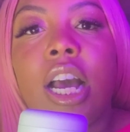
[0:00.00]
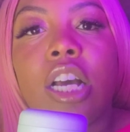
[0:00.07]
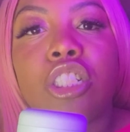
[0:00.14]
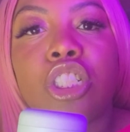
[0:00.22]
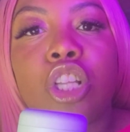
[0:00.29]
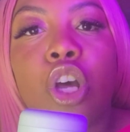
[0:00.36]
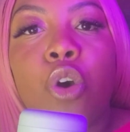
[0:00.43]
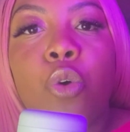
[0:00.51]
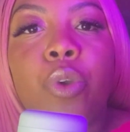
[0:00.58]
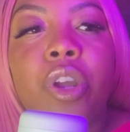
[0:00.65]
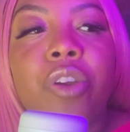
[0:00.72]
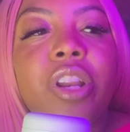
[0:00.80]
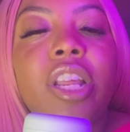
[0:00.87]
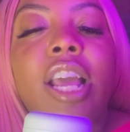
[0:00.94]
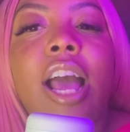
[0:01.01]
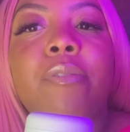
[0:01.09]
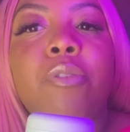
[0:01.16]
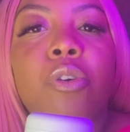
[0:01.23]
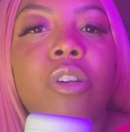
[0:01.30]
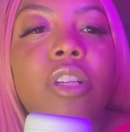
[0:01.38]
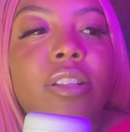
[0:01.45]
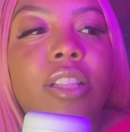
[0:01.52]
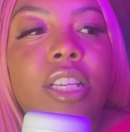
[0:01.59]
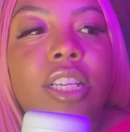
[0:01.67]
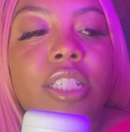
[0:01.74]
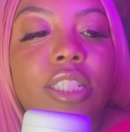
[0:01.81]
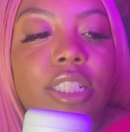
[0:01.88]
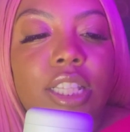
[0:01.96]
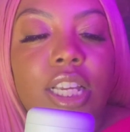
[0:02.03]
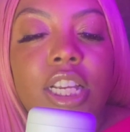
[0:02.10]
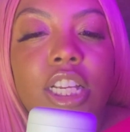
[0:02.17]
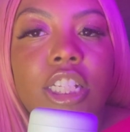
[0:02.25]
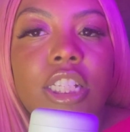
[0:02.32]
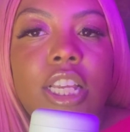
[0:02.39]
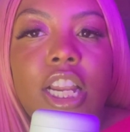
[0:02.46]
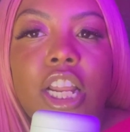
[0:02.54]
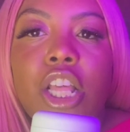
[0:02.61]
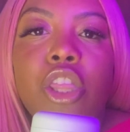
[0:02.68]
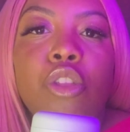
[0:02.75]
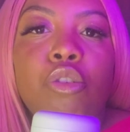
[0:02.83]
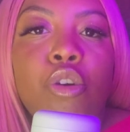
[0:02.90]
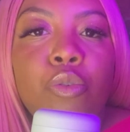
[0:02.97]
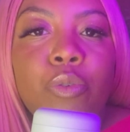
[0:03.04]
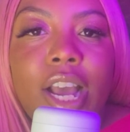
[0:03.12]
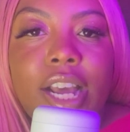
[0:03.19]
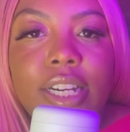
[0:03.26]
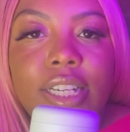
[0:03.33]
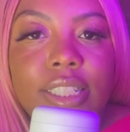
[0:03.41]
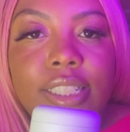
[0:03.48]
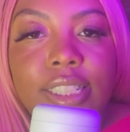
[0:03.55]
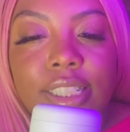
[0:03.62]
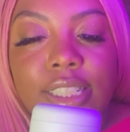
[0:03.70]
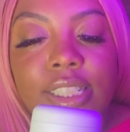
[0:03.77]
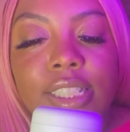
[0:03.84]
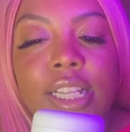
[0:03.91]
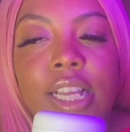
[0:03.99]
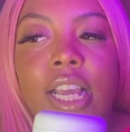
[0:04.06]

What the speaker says: So we have all of these things getting thrown at us.